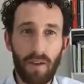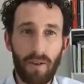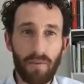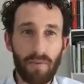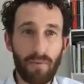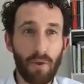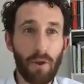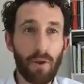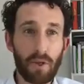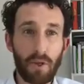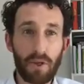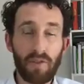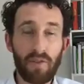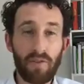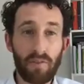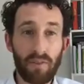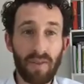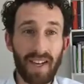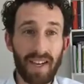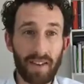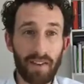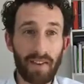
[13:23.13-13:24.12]
version
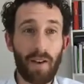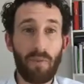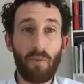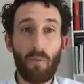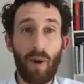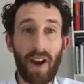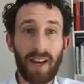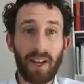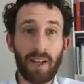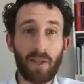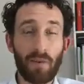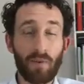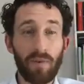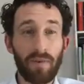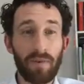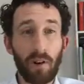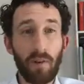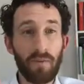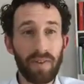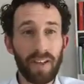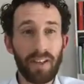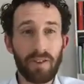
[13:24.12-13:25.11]
of me that I'm waiting to
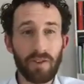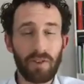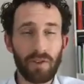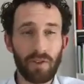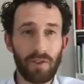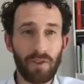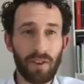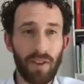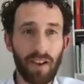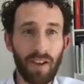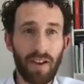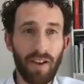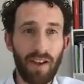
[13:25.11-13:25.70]
evolve into.